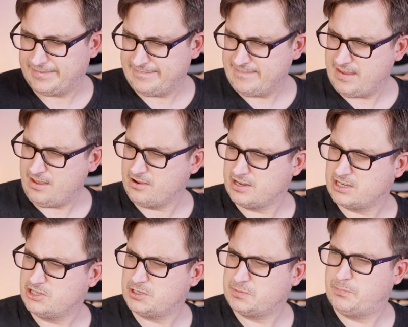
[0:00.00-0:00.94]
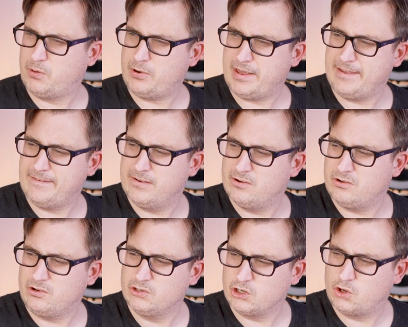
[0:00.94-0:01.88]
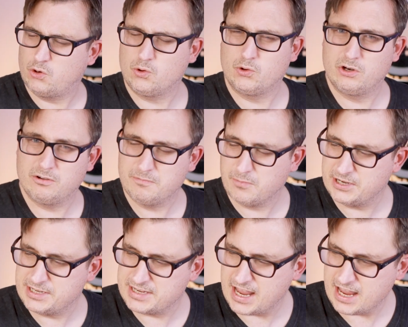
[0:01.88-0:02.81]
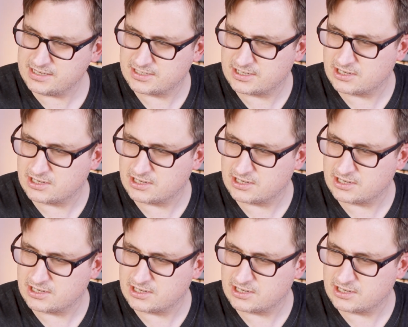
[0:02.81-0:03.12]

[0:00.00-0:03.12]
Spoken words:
And yeah, I can just put it on a corner of my desk,